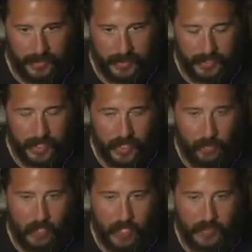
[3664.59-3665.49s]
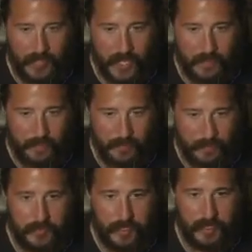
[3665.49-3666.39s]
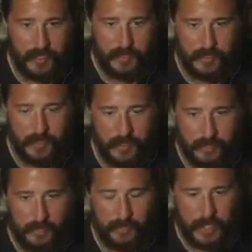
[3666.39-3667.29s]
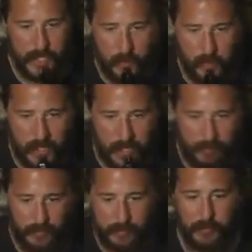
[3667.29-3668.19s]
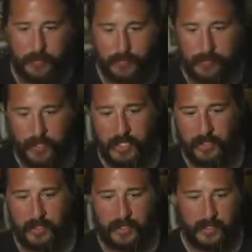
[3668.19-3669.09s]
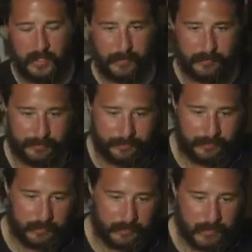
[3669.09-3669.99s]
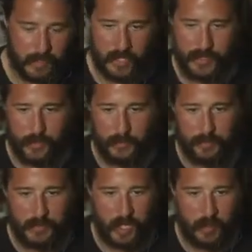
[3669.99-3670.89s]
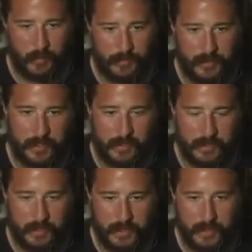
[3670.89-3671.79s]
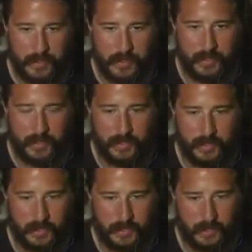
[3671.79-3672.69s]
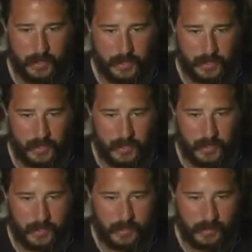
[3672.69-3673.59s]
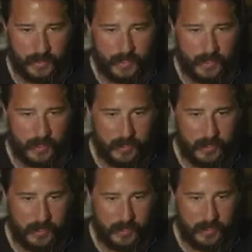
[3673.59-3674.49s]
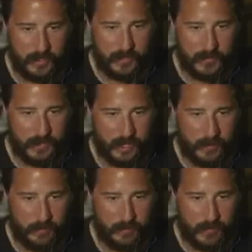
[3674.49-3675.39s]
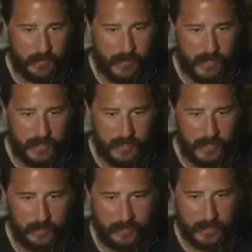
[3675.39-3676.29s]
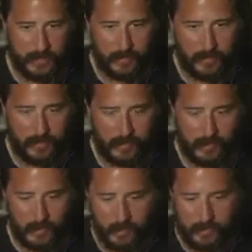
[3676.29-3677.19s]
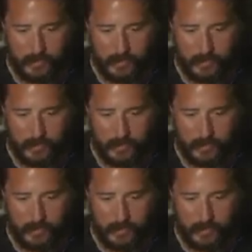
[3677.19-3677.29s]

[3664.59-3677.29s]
not a whole lot of time for uh, for video games and, and, frankly like I chose photography uh, in the in uh, this job instead of editing and stuff because